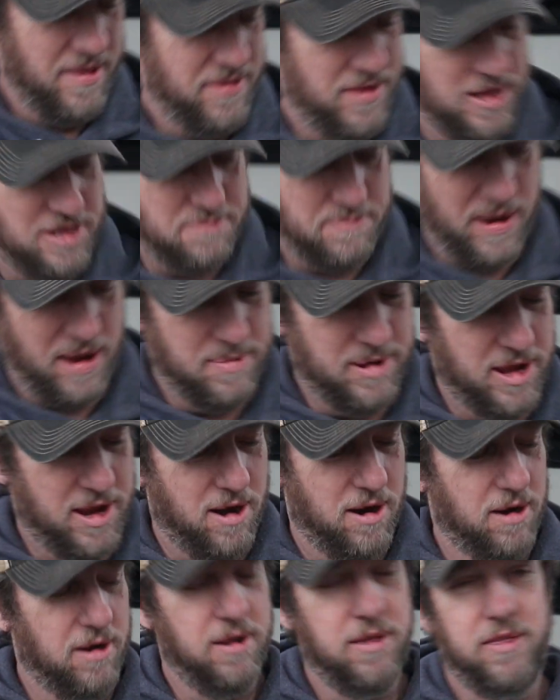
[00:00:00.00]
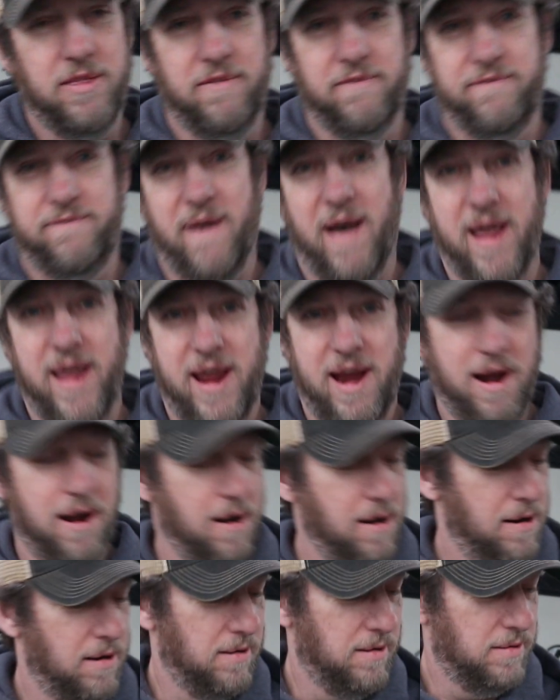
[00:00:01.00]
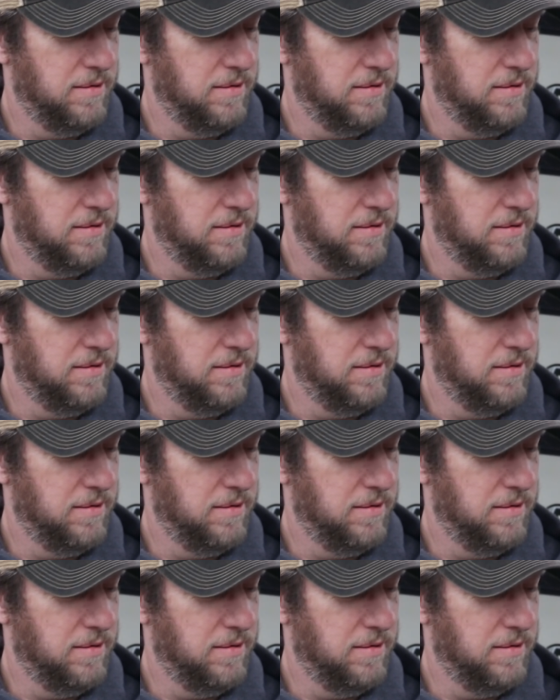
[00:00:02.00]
this baby here, Vaer